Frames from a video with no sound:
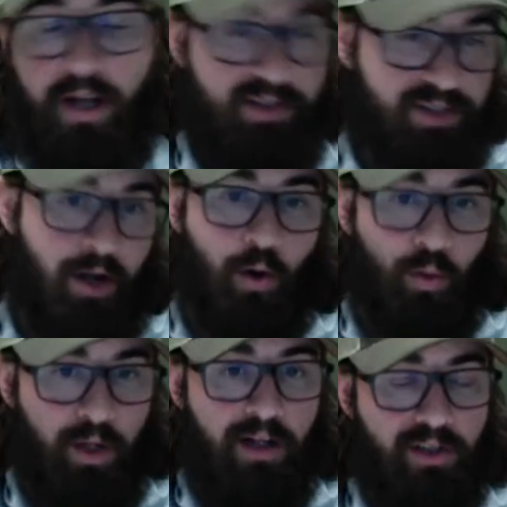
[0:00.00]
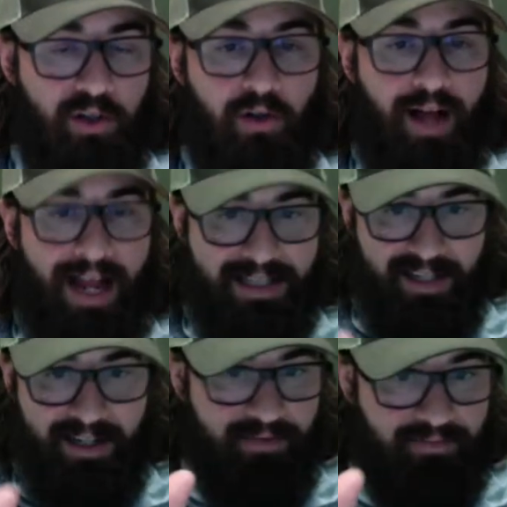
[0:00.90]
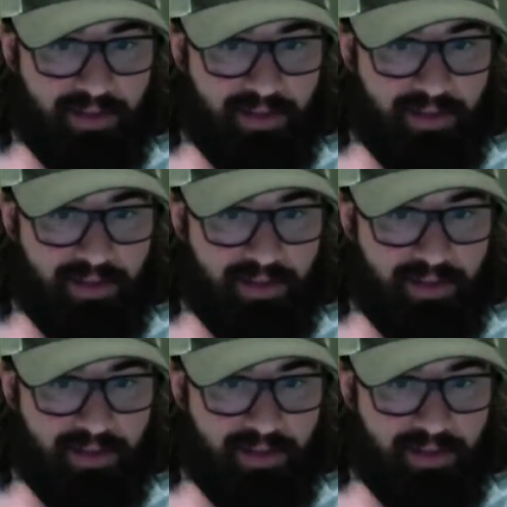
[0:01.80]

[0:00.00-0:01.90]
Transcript: So utilizing,